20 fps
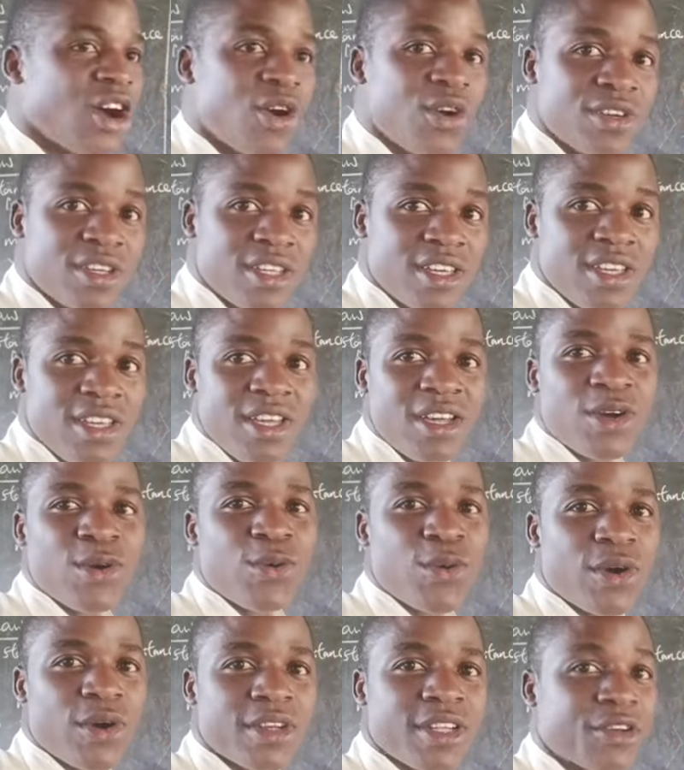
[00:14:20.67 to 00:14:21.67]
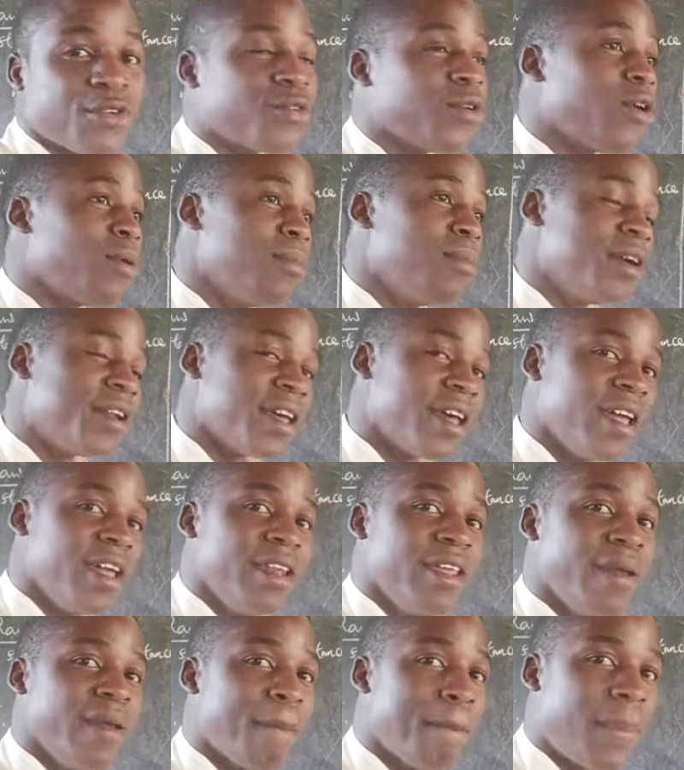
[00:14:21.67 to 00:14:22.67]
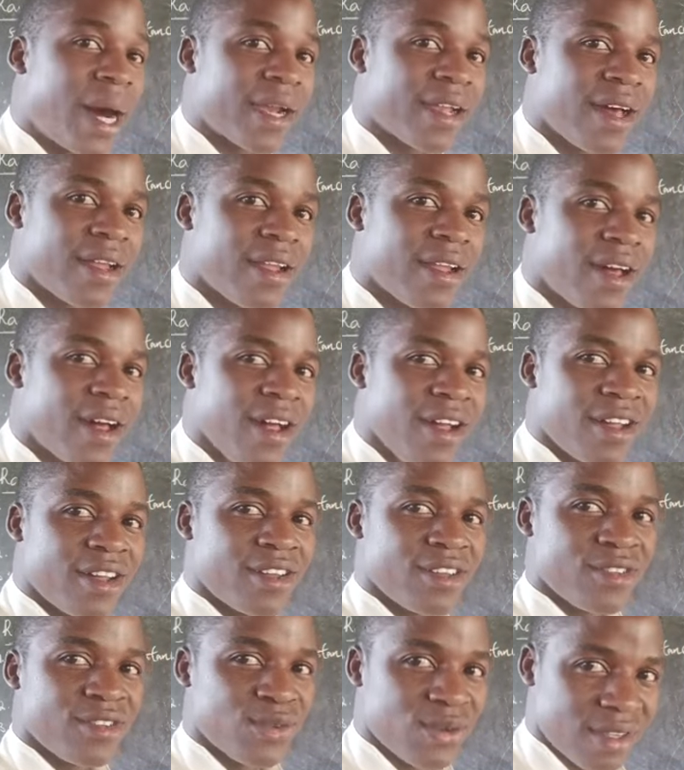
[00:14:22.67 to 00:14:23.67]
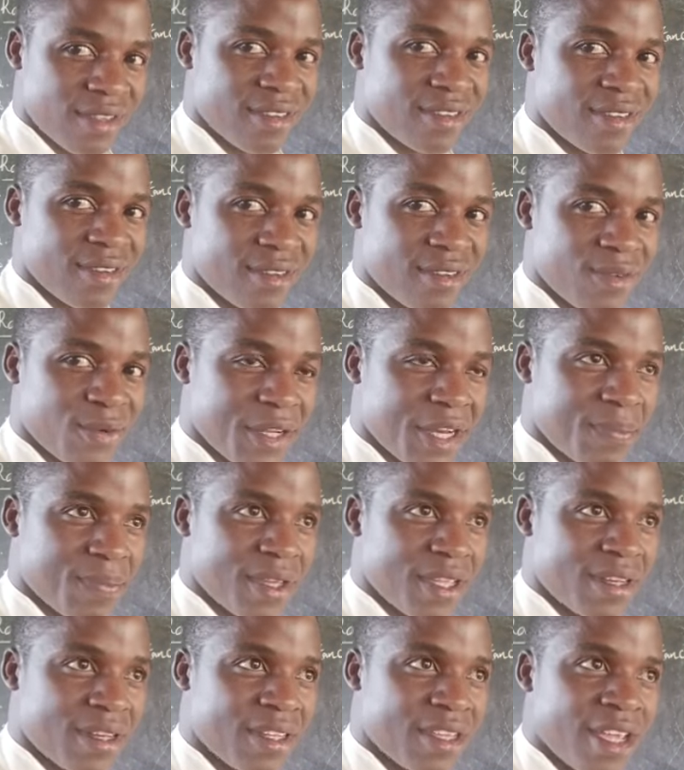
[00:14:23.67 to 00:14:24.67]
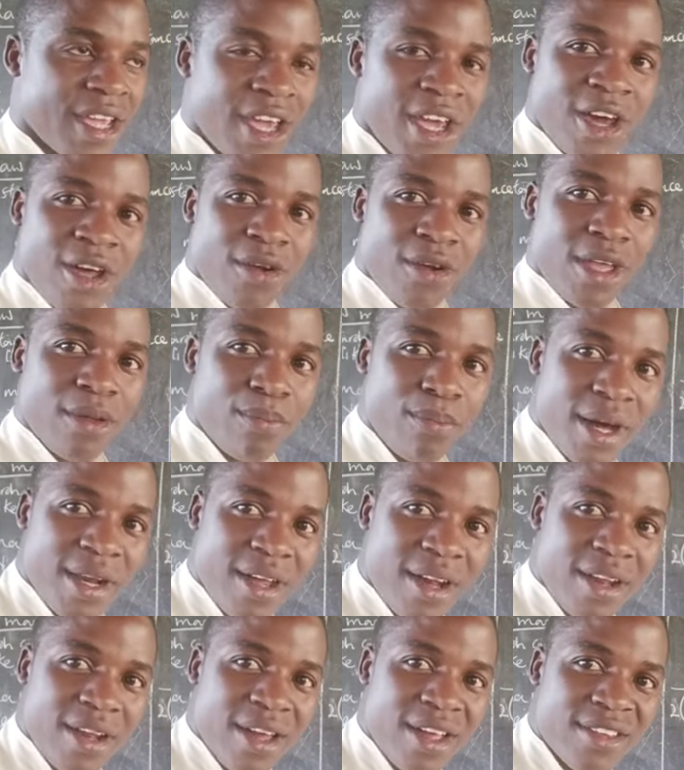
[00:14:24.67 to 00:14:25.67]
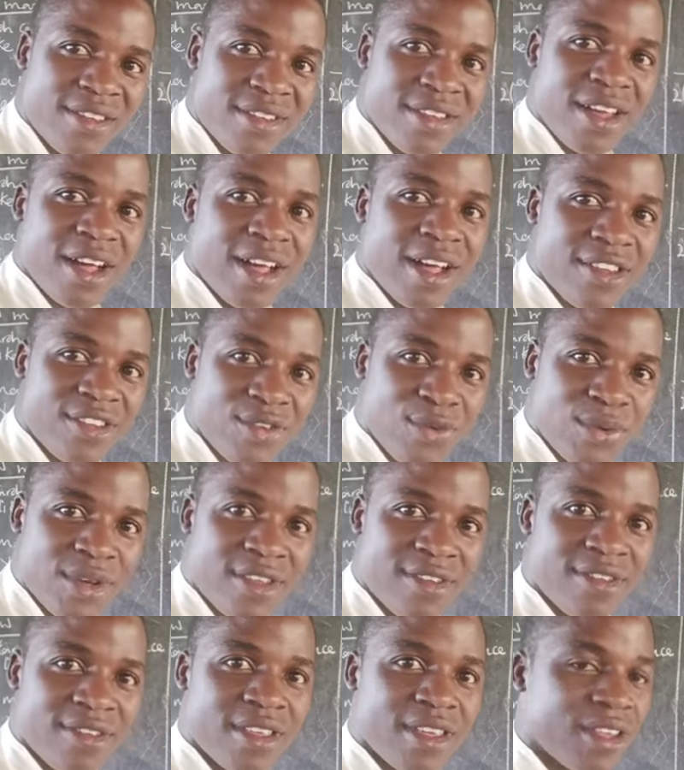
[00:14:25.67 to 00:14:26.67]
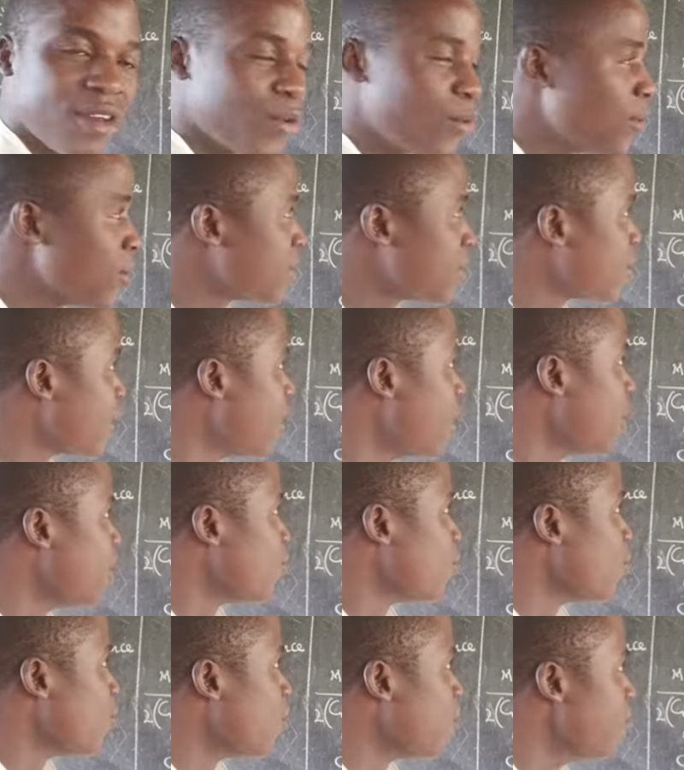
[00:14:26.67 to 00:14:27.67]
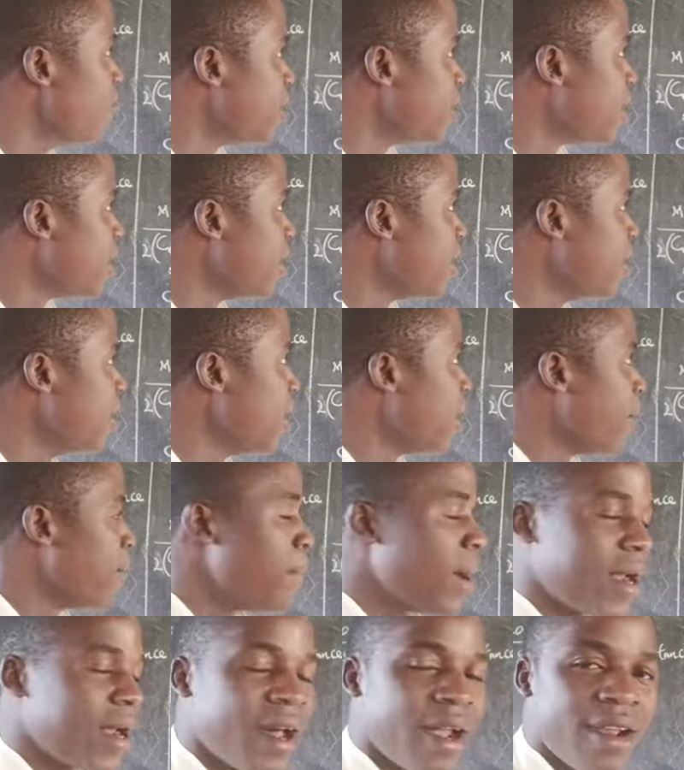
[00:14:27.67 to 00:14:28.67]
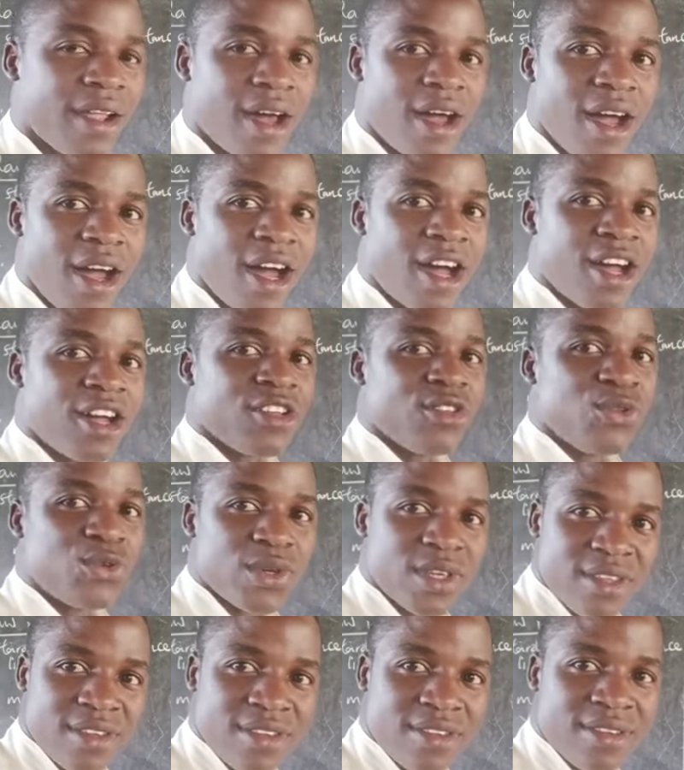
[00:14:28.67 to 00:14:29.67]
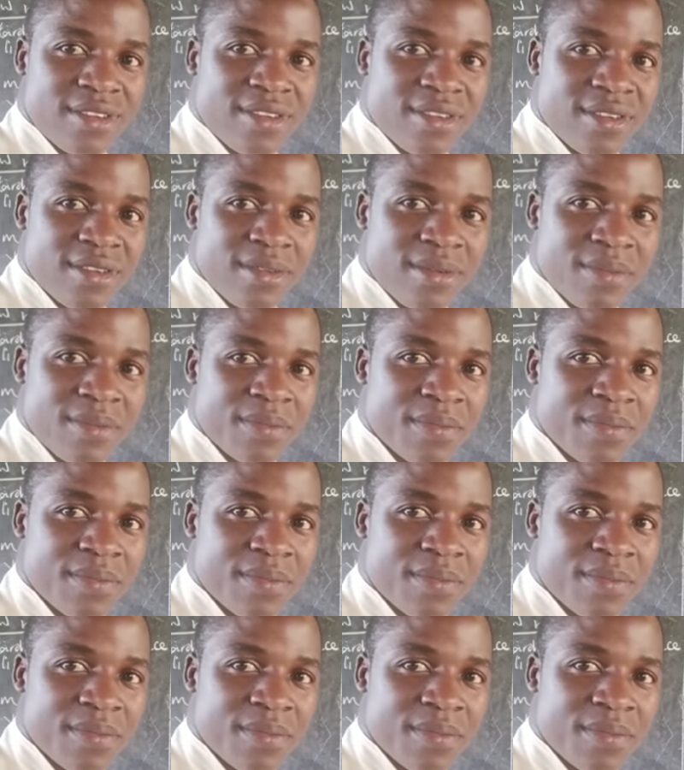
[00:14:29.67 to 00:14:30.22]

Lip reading: hot water to obtain banana juice. We repeat, ripe bananas are squeezed in water to obtain banana juice.